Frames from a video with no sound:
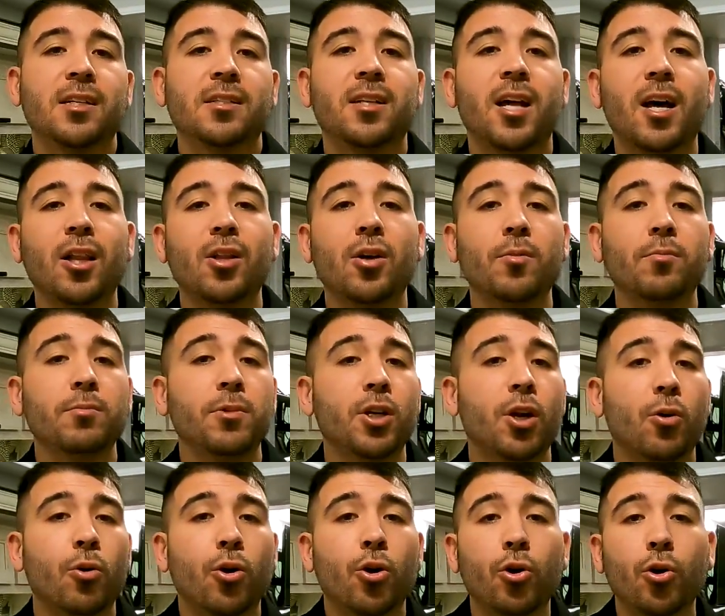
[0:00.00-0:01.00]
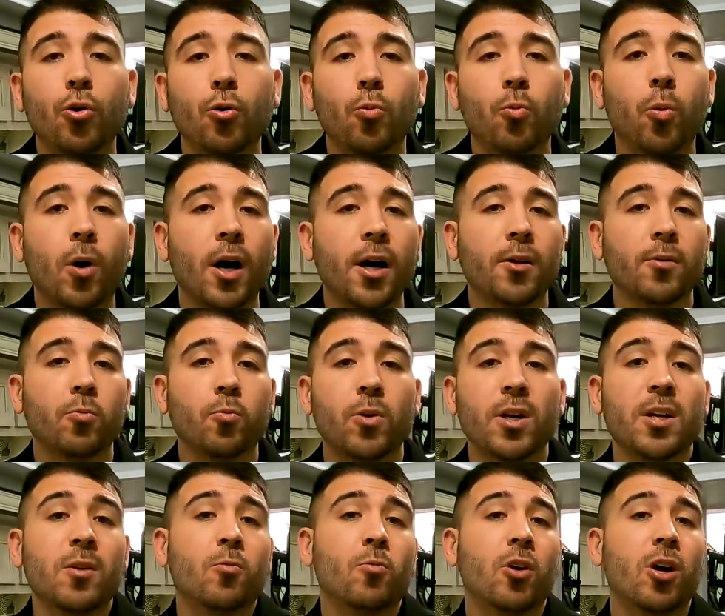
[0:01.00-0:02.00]
Tell them, you know, who, what,
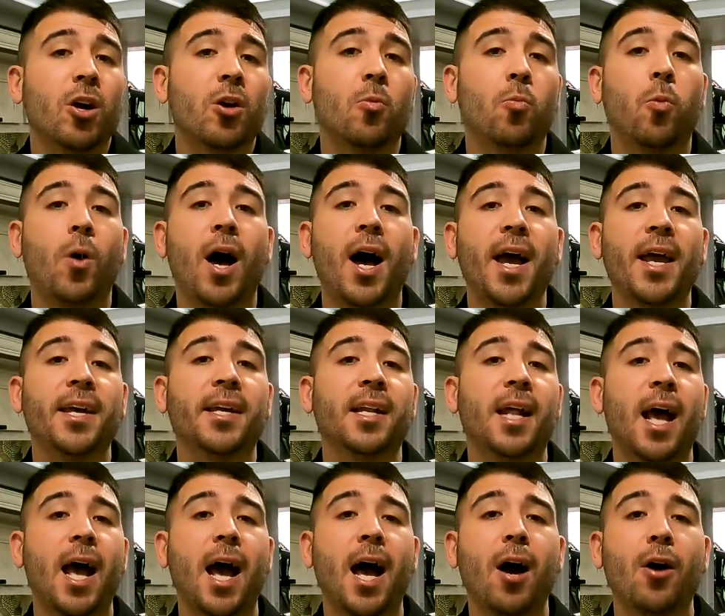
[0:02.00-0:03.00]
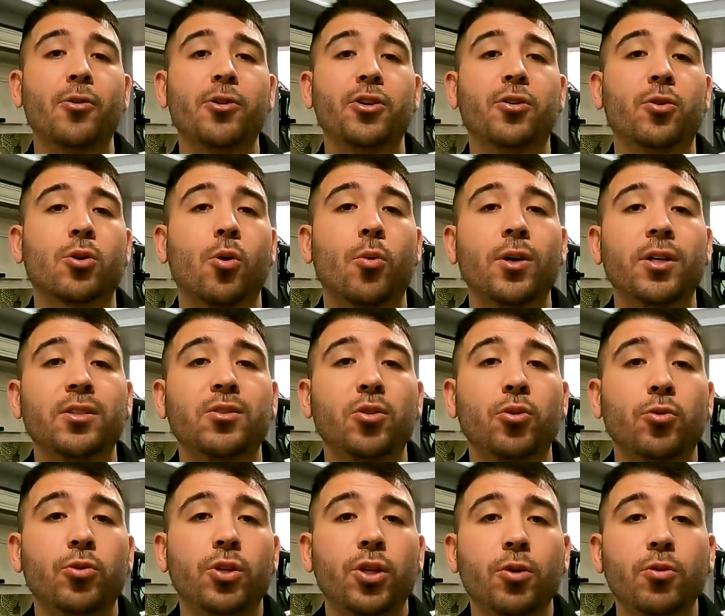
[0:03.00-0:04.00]
when, where, why, and how you're going
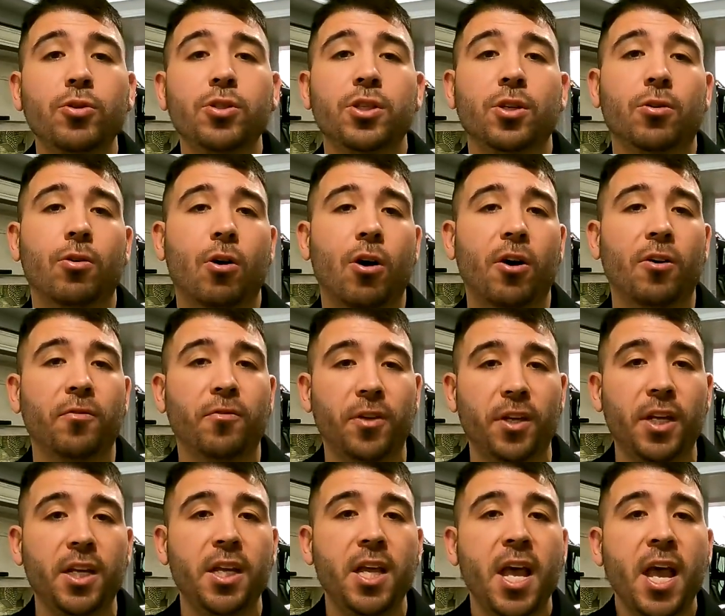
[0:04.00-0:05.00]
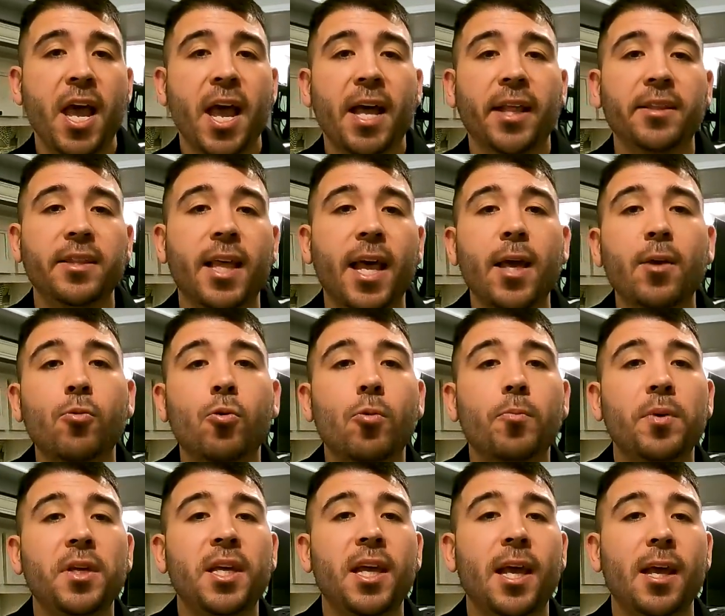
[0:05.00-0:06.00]
to use your RV, and they will
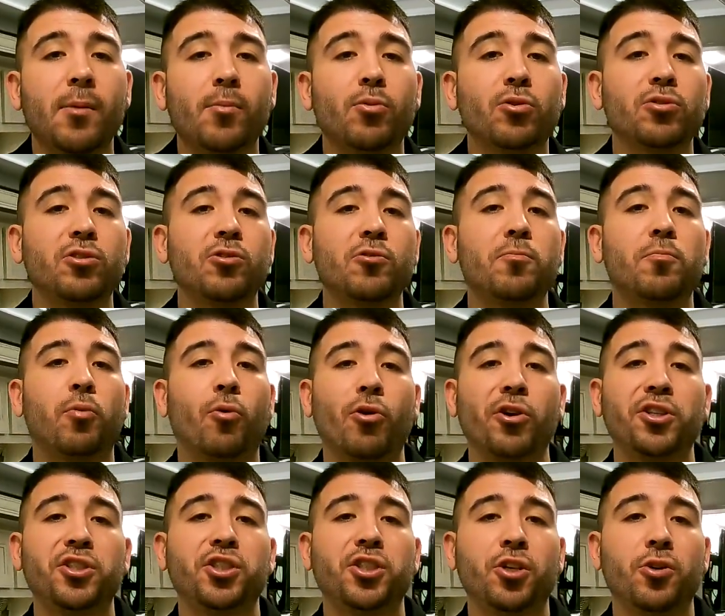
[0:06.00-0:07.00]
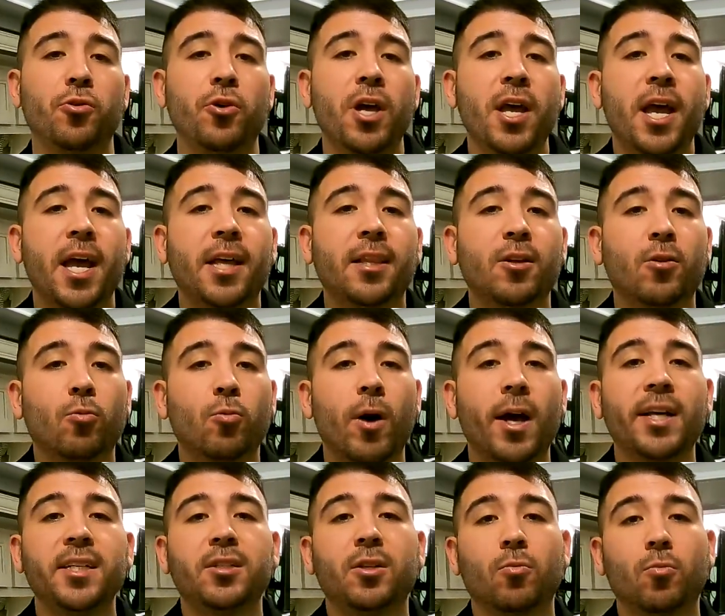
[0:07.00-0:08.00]
be able to point you in the
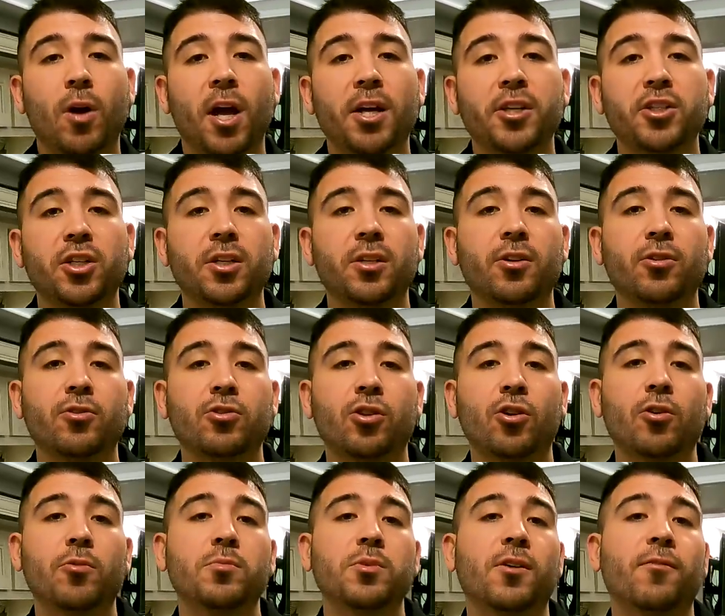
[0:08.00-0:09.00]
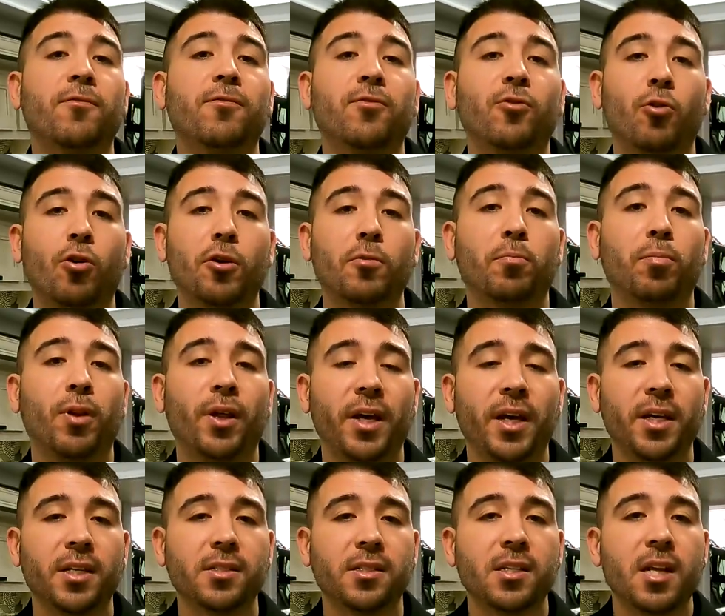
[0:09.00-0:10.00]
right direction in terms of floor
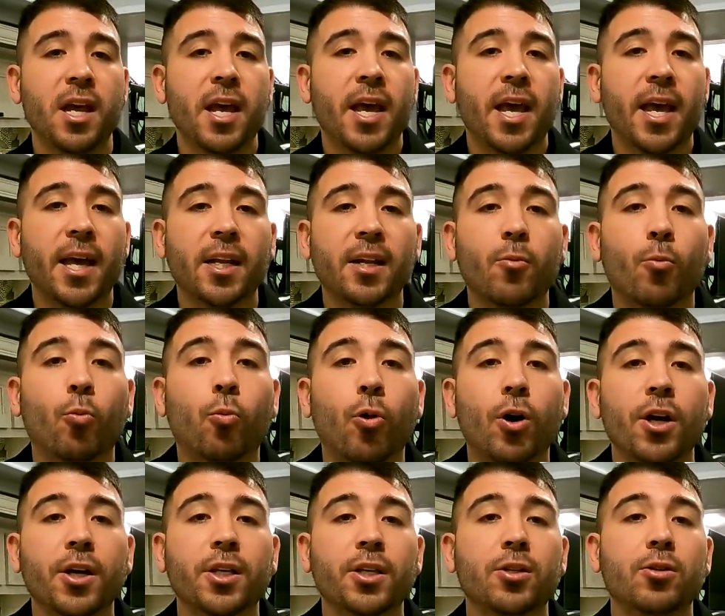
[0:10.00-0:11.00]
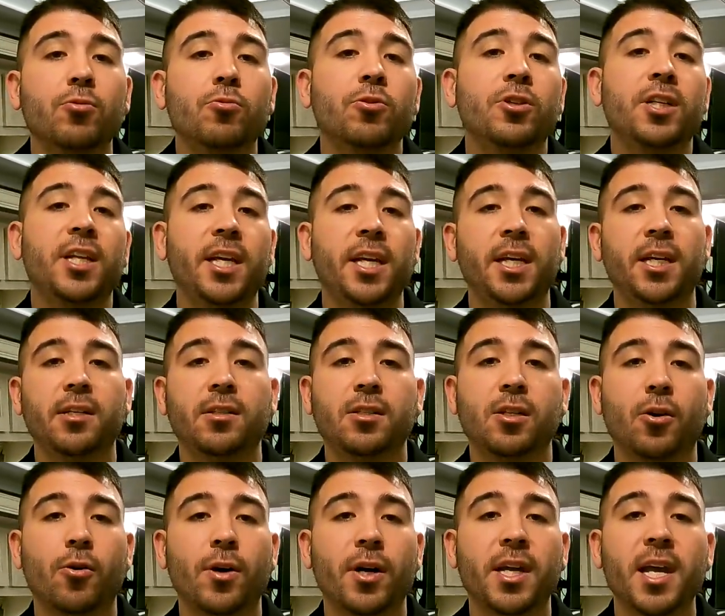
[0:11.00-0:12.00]
plans and what you need.
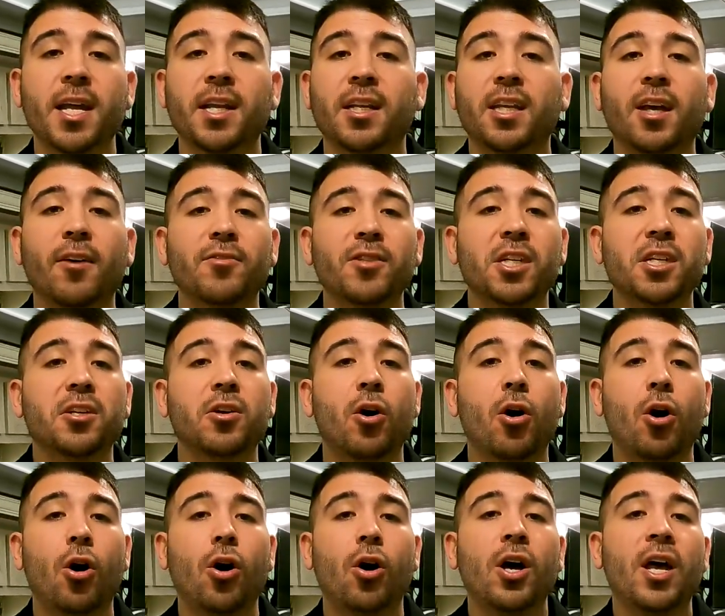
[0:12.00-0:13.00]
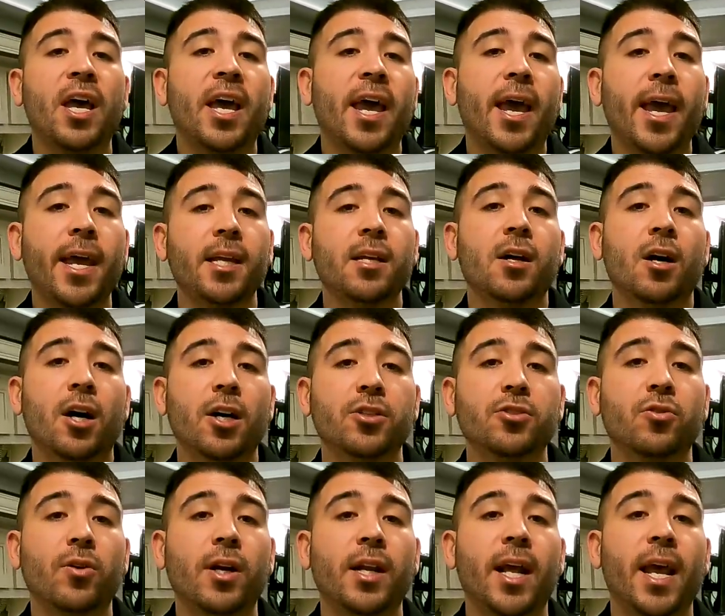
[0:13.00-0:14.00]
So again, give us a call,
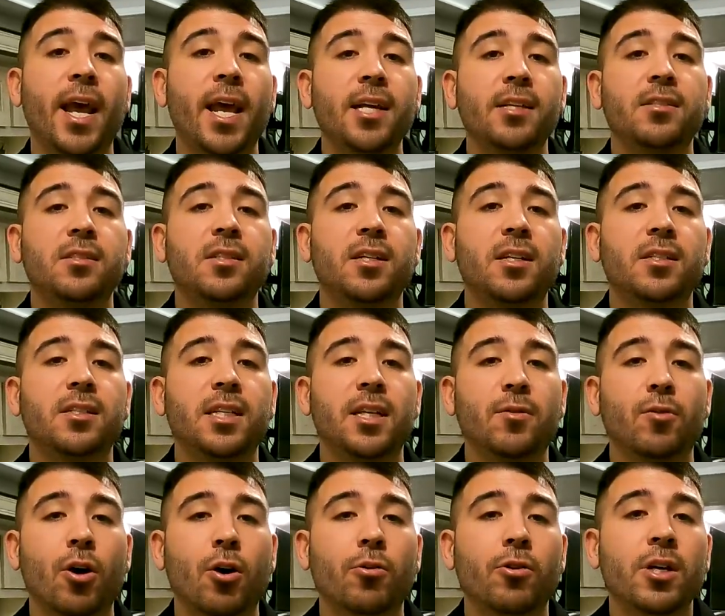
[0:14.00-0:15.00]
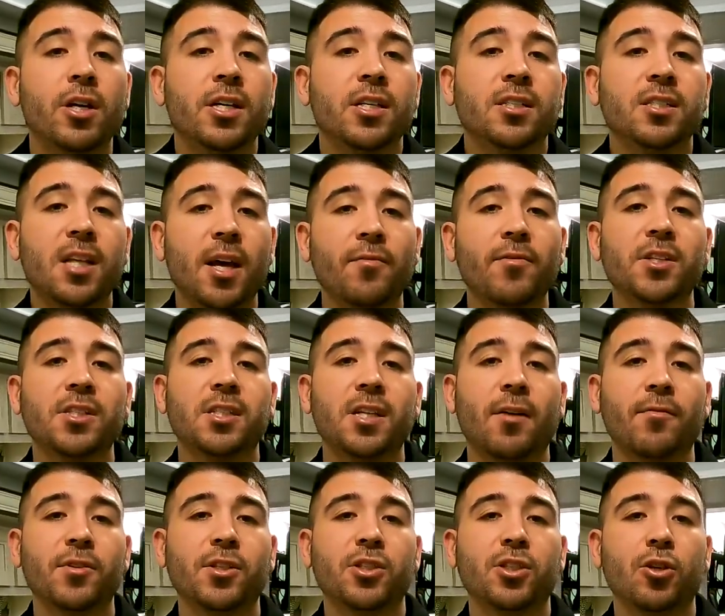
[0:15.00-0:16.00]

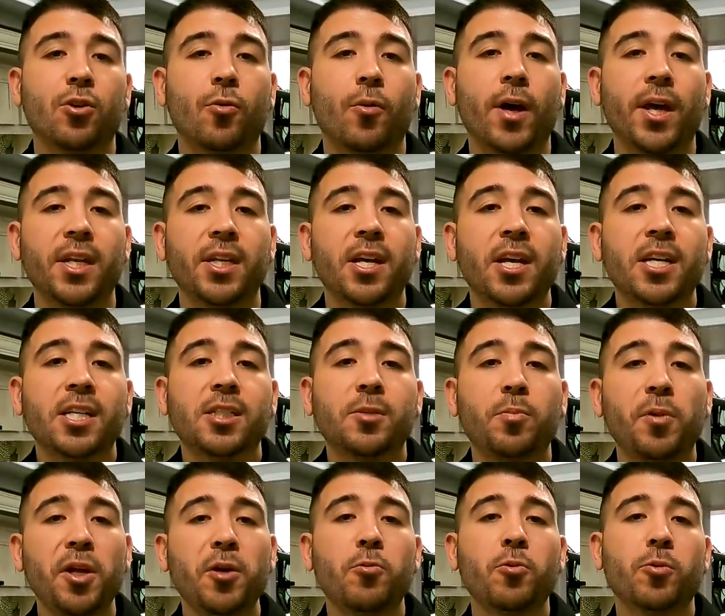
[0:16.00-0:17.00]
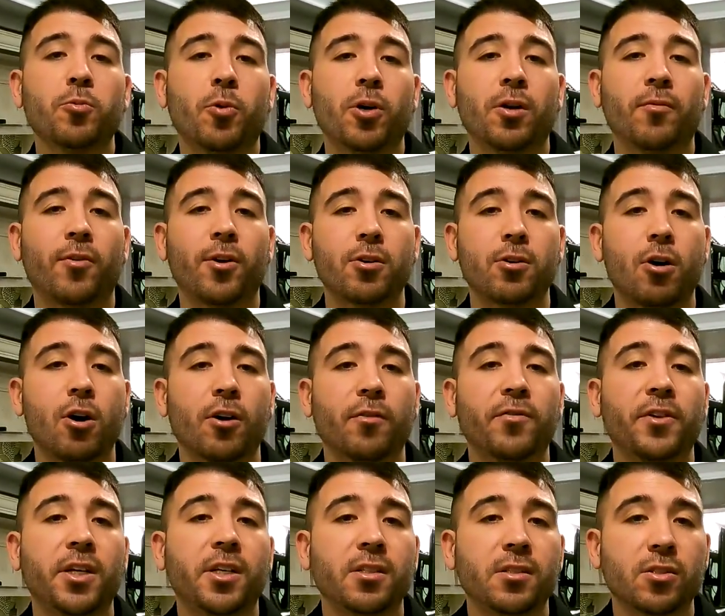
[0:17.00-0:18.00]
800-860-7728. Speak with one of our RV